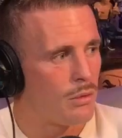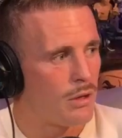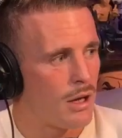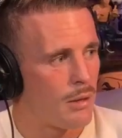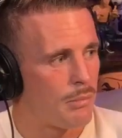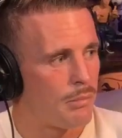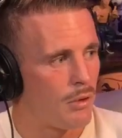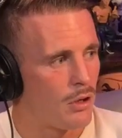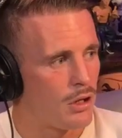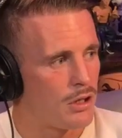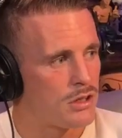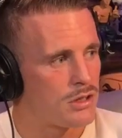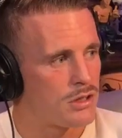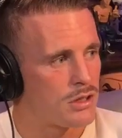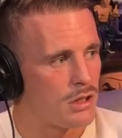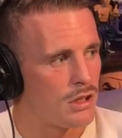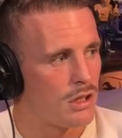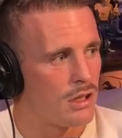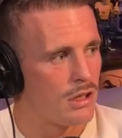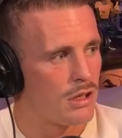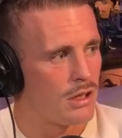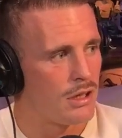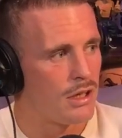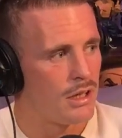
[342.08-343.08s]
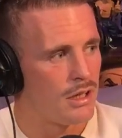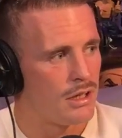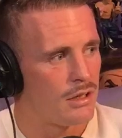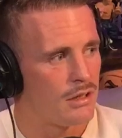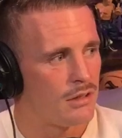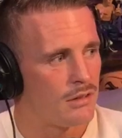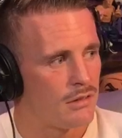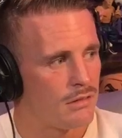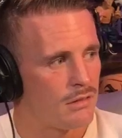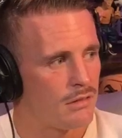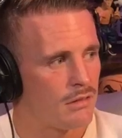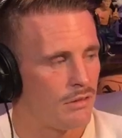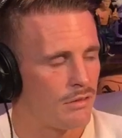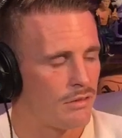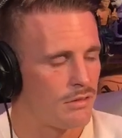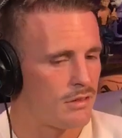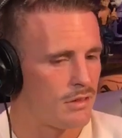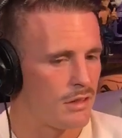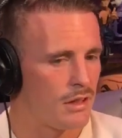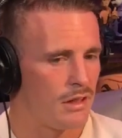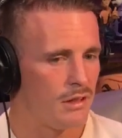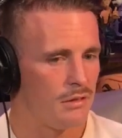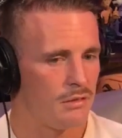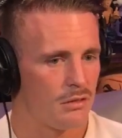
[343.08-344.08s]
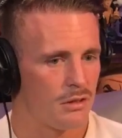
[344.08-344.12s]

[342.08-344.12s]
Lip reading: with that body shot. And then, obviously,